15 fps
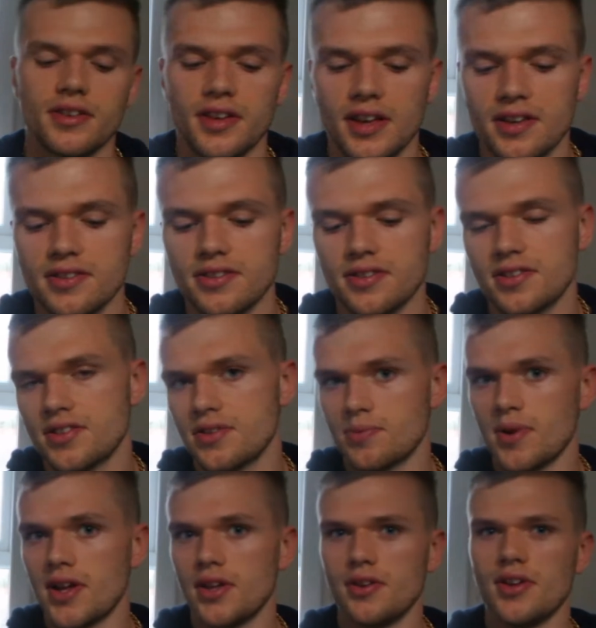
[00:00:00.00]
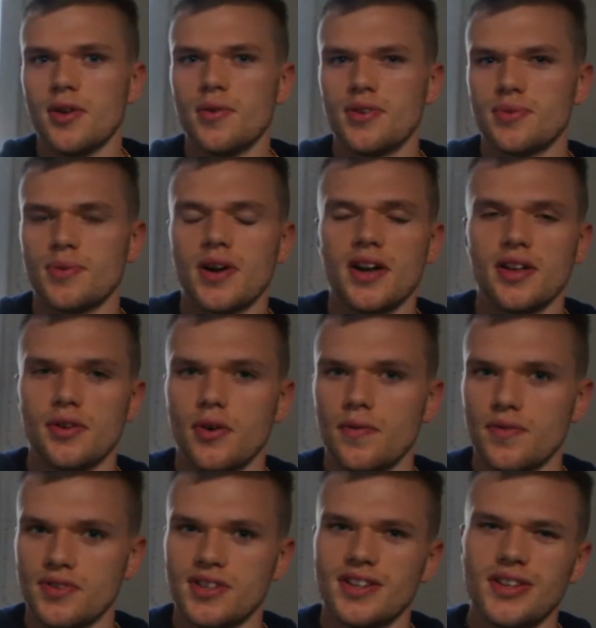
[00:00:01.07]
Okay, so this is where you notice where
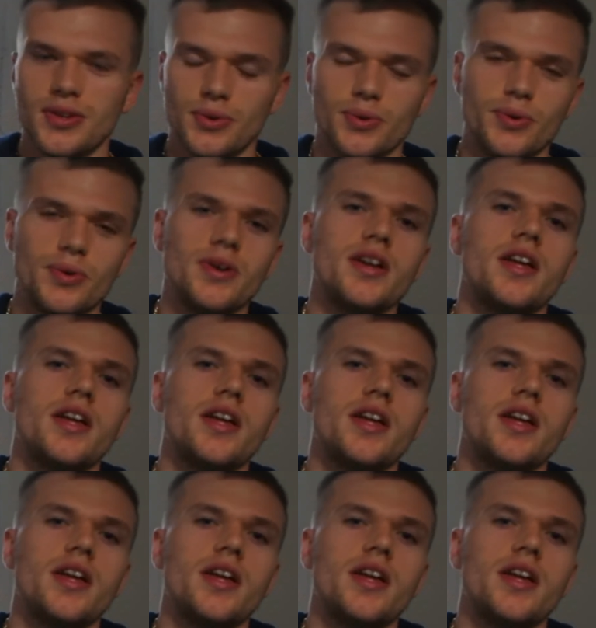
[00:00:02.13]
obviously you're